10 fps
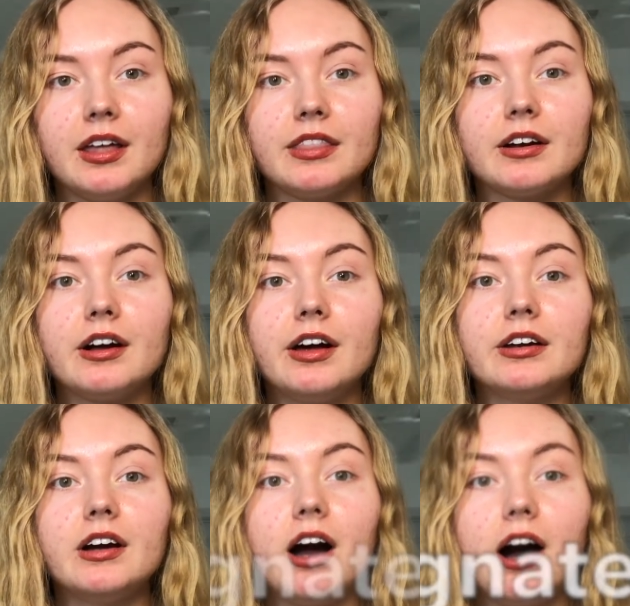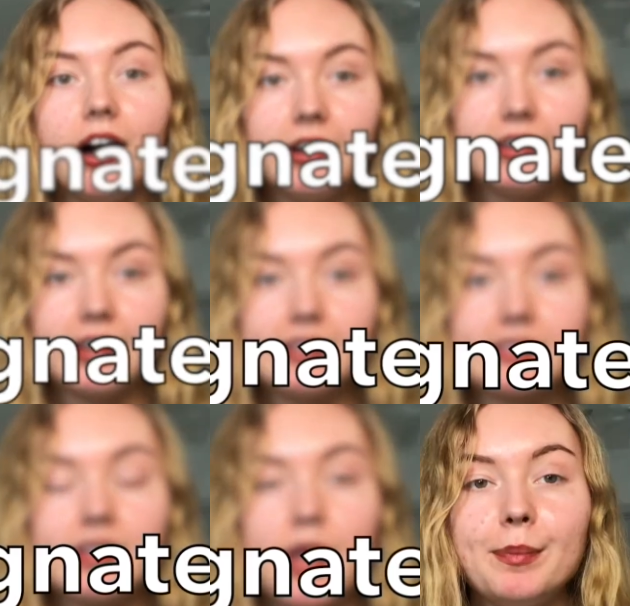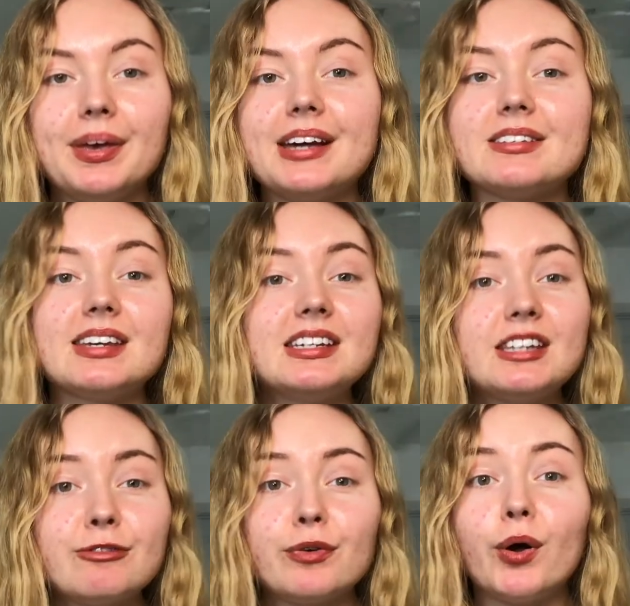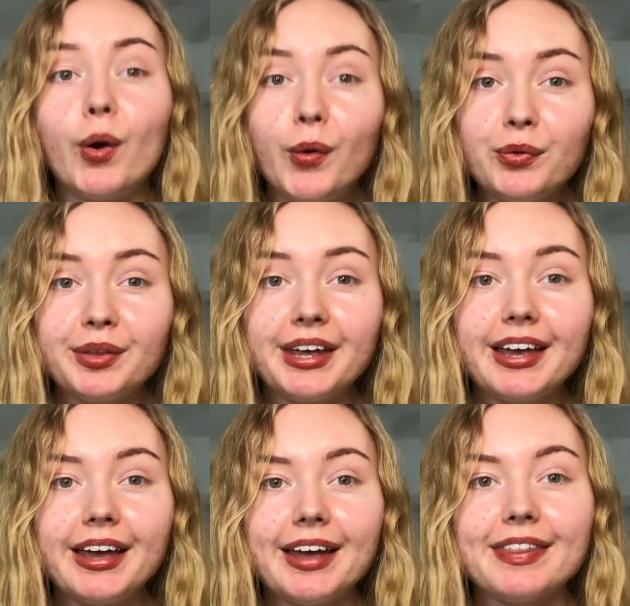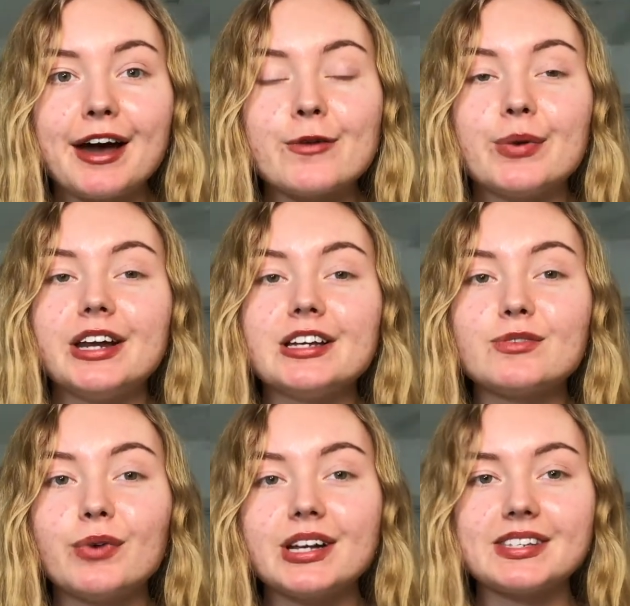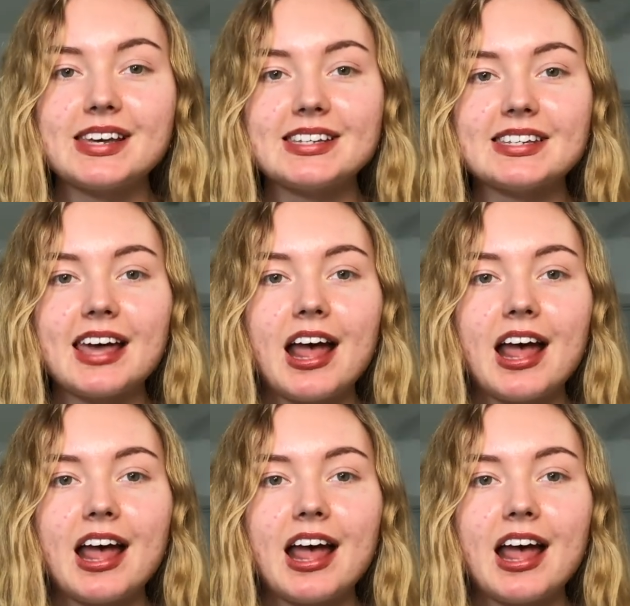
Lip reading: they're called cognates because they differ only in that one is voiceless